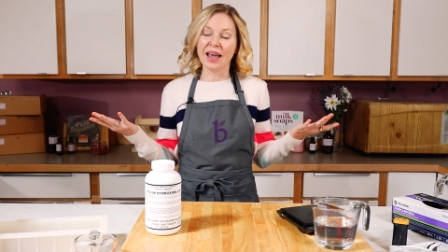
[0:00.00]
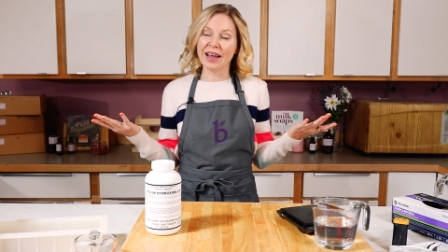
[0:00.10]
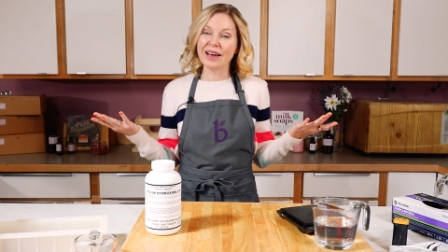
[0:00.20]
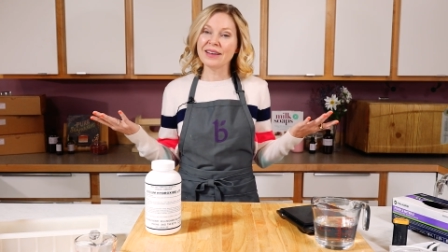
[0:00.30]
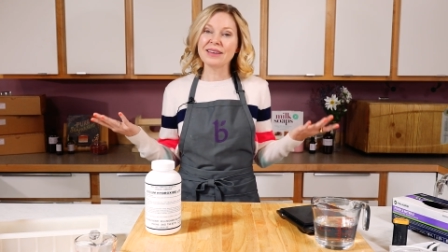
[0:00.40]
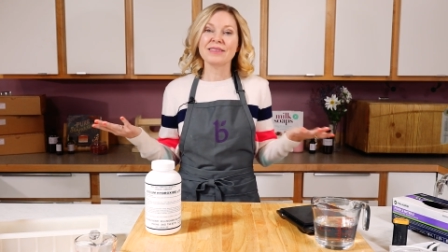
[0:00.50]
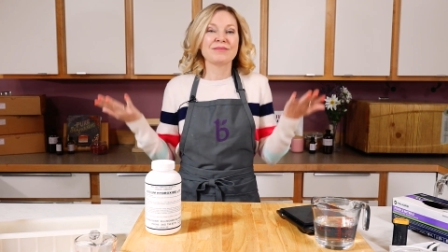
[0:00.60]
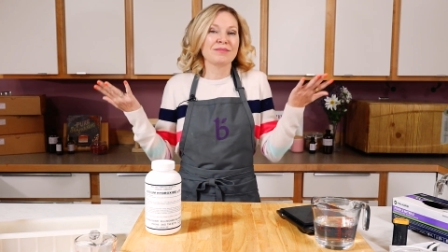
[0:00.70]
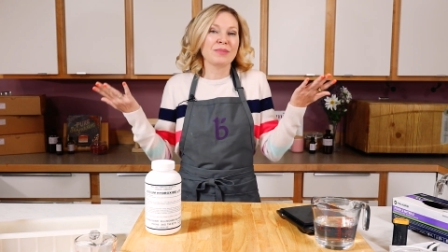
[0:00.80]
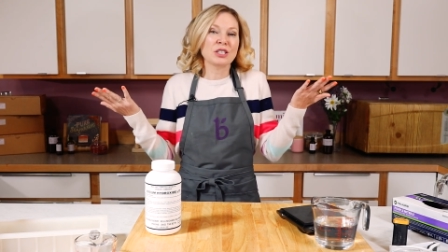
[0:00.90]
and
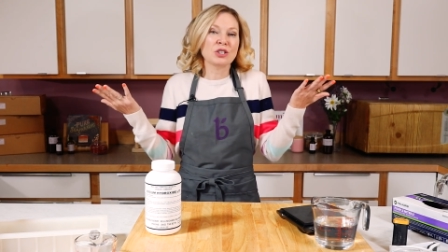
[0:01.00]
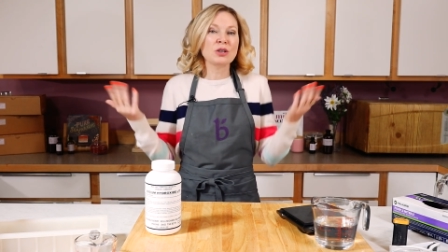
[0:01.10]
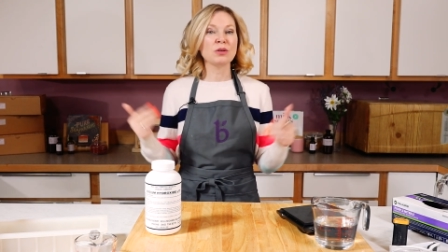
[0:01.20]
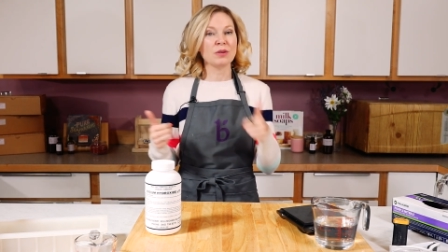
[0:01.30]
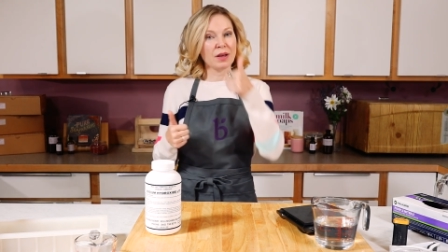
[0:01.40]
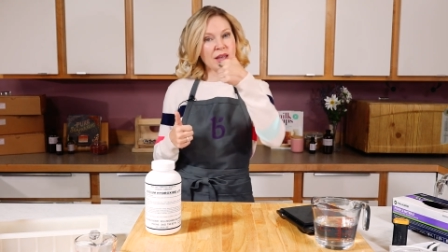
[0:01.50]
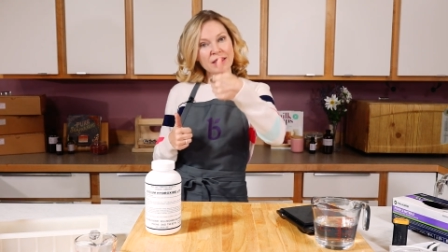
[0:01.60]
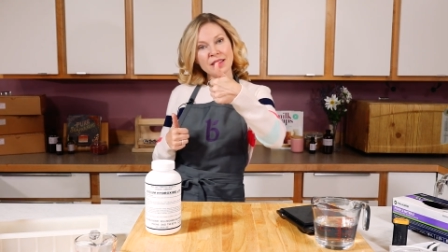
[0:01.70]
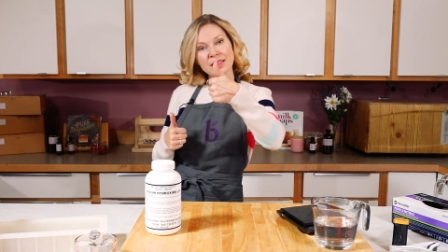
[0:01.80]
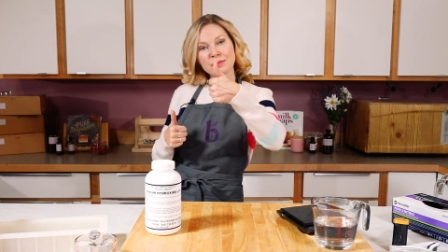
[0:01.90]
make sure you
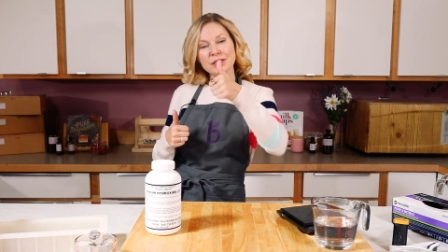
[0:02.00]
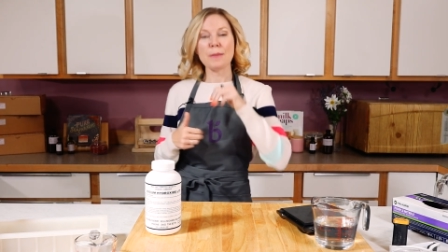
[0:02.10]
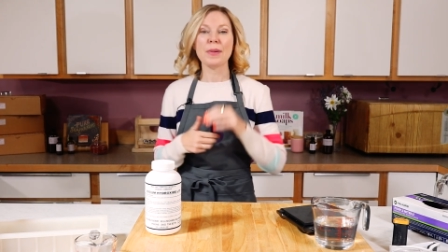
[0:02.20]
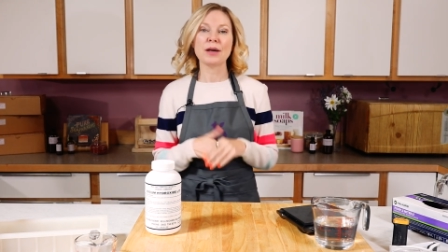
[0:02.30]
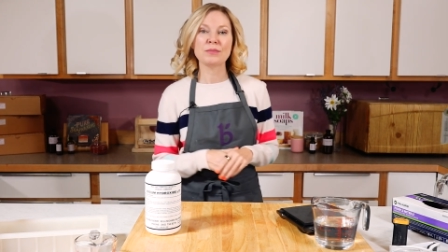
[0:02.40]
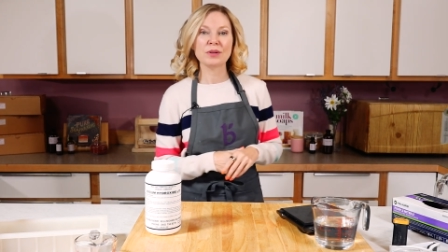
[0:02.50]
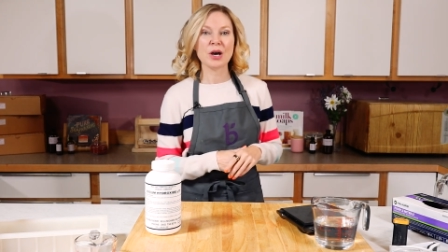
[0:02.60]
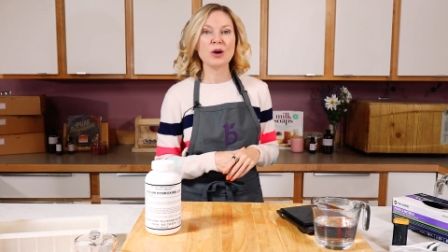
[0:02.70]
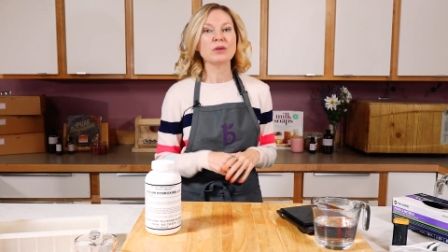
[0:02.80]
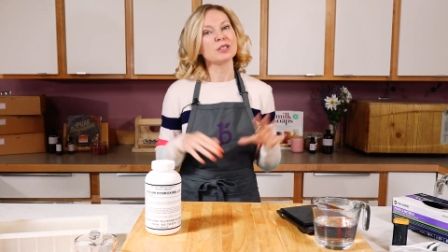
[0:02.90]
hit the thumbs up button
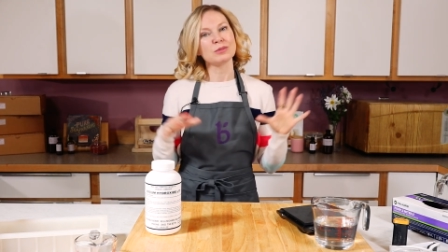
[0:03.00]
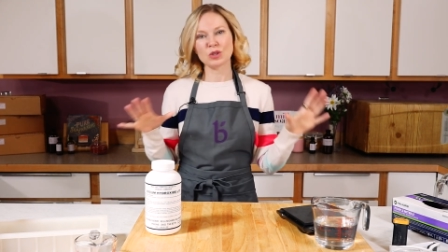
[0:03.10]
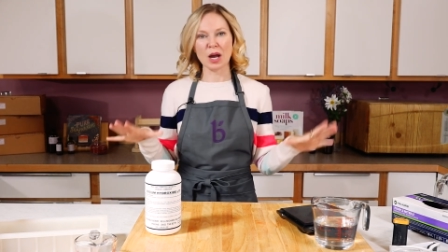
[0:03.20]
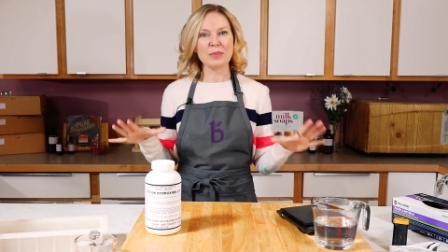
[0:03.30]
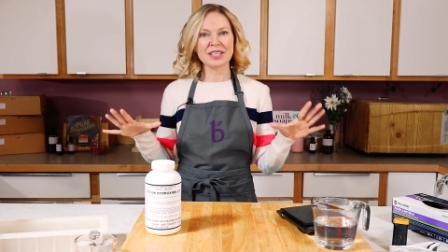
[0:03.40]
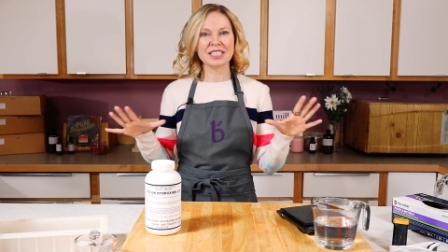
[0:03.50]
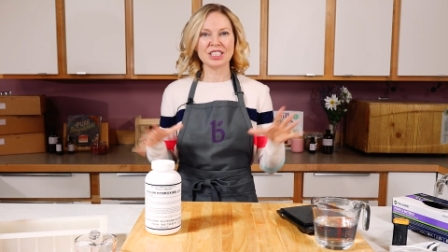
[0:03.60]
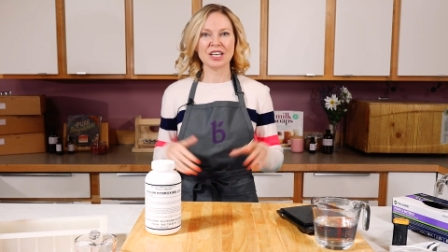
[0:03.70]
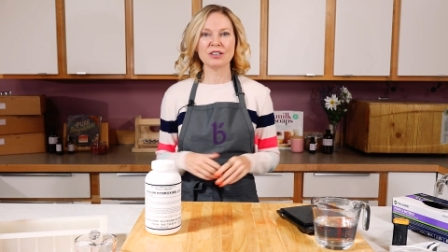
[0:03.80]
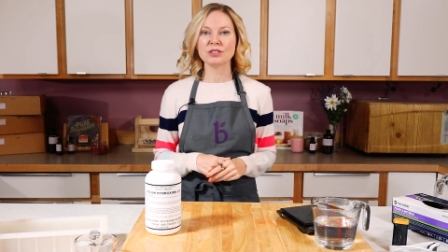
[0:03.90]
below, subscribe to this
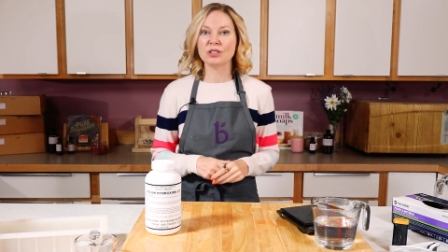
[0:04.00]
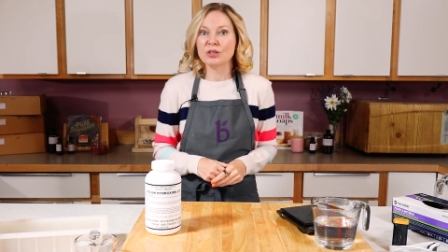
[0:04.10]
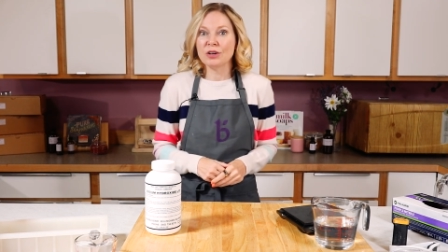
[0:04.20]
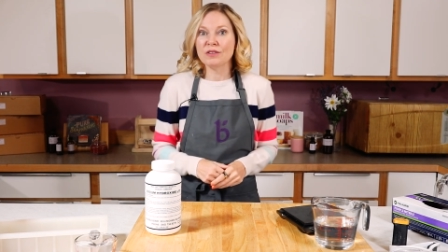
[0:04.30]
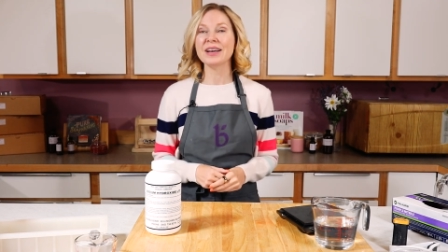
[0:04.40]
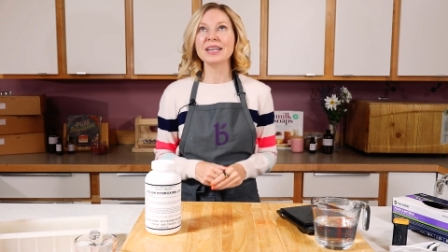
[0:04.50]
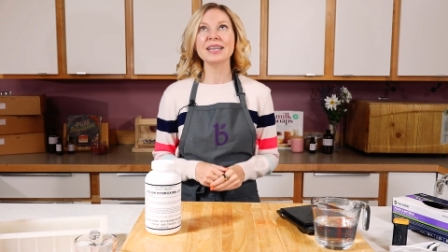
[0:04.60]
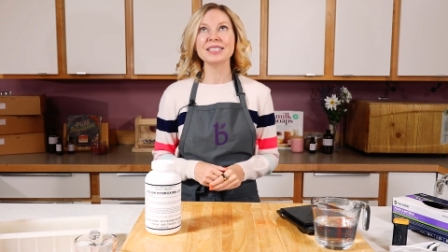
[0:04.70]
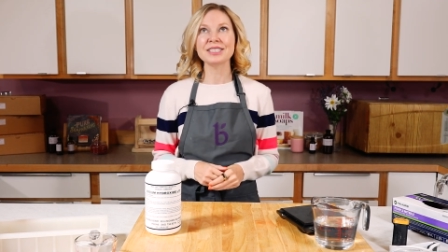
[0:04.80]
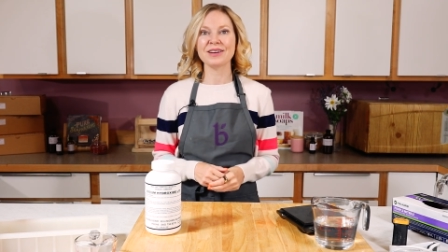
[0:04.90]
channel so you're notified
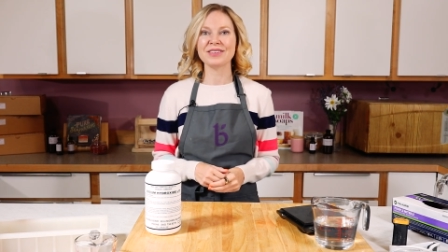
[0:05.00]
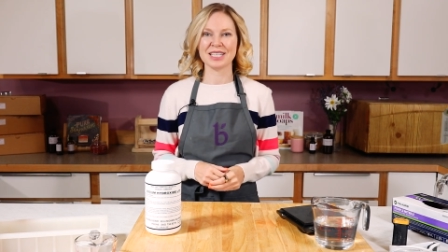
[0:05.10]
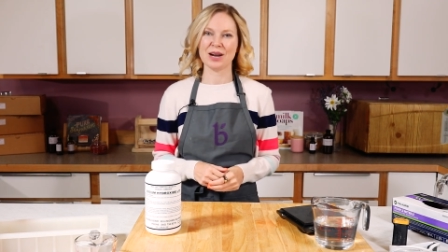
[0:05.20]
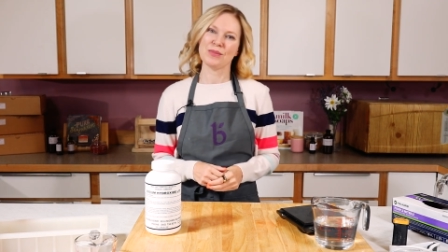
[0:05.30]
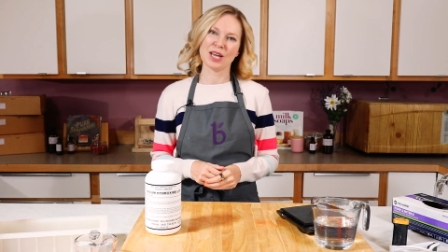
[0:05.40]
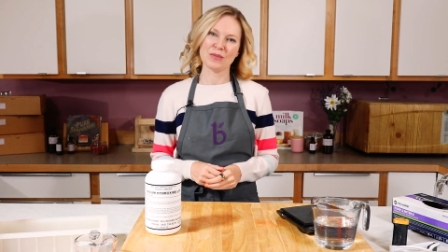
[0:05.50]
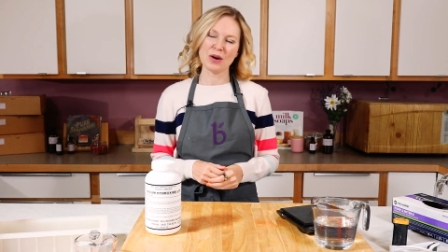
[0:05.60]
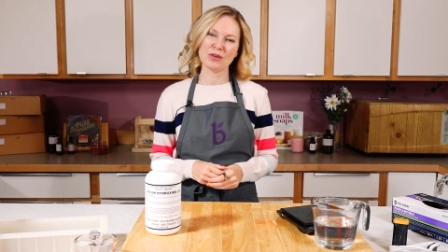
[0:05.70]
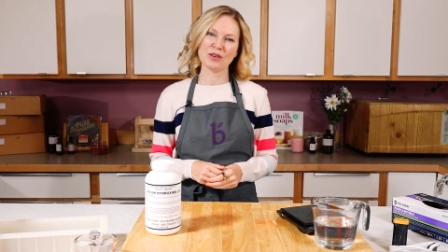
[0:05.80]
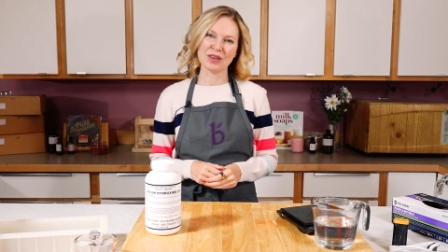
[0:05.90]
each and every time we come
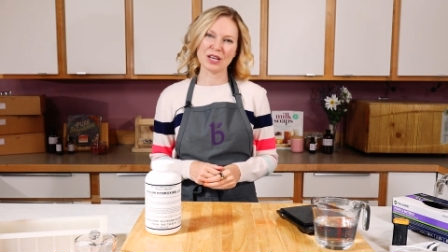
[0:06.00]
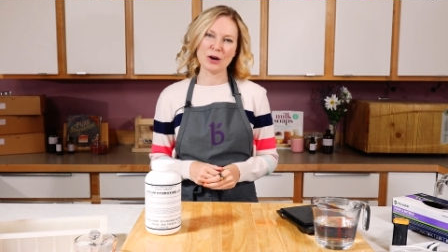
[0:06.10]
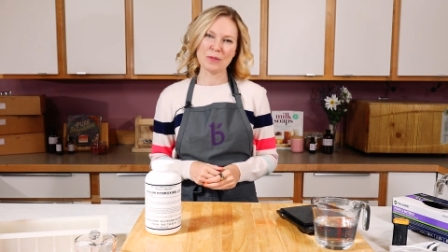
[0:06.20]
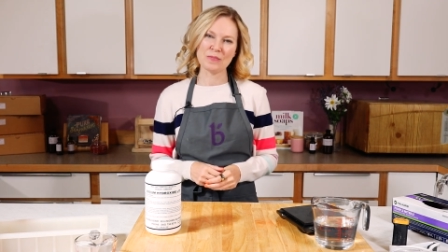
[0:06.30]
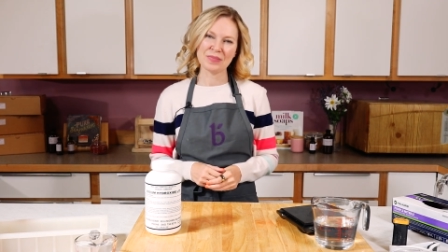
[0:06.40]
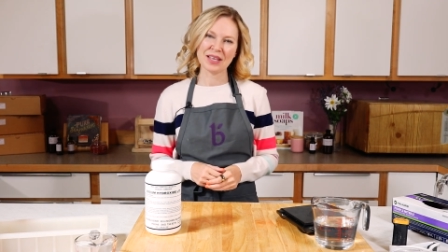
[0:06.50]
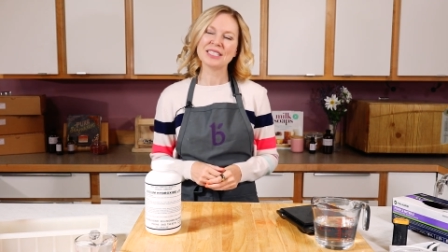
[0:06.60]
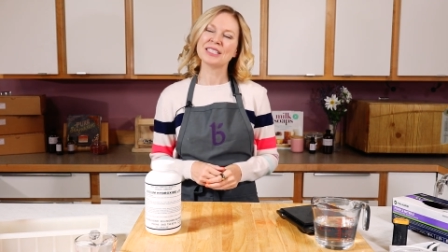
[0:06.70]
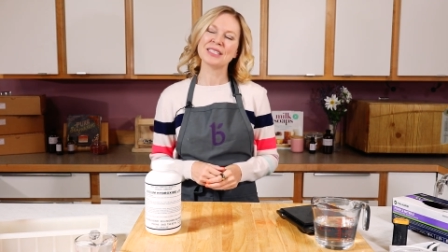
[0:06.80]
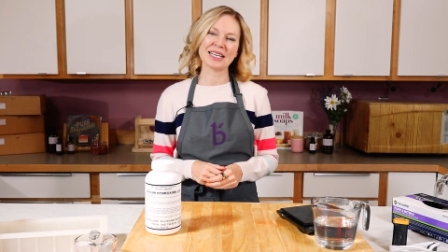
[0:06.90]
out with a video.
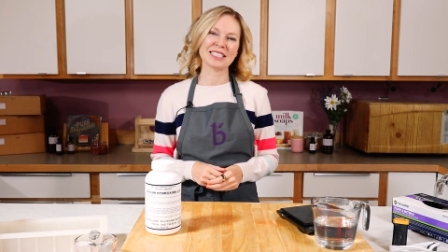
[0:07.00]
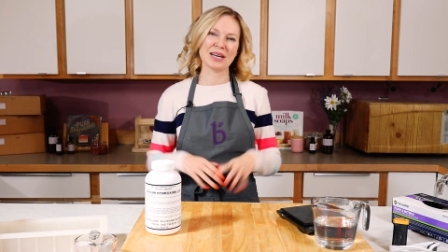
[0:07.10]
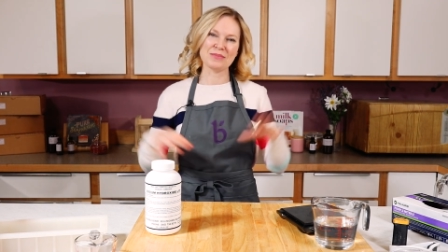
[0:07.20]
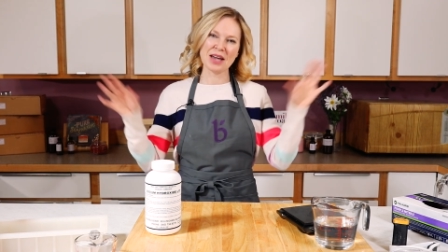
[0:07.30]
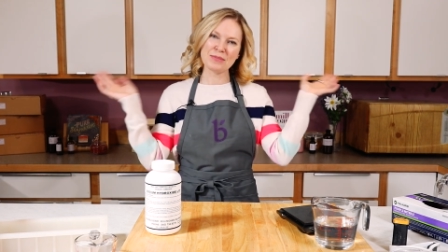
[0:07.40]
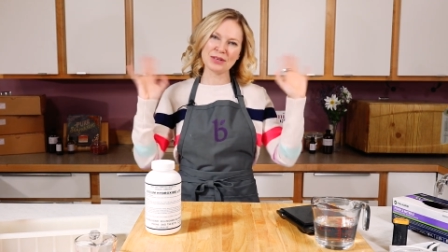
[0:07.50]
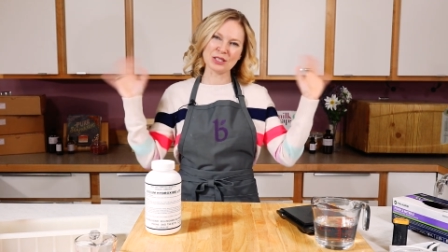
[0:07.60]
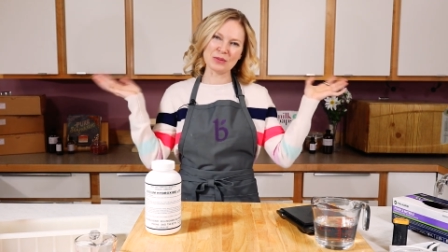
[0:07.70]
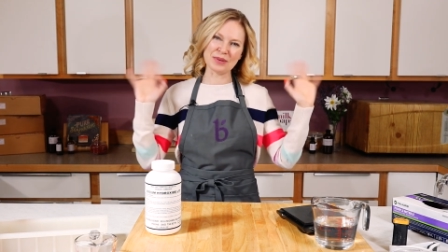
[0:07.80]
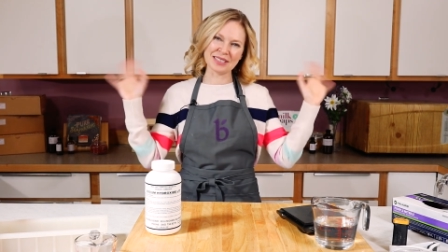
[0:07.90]
Until next time, happy
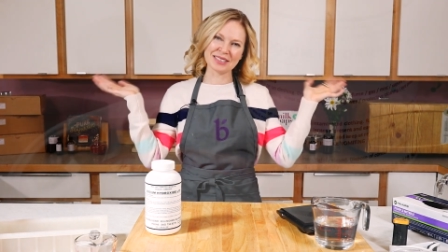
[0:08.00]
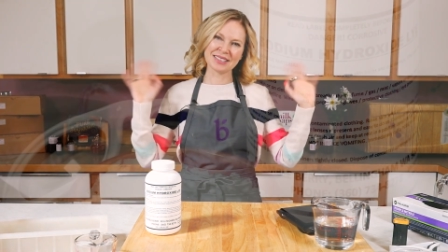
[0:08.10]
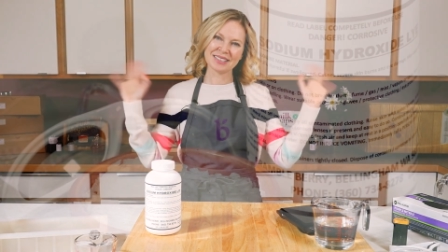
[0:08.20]
soaping.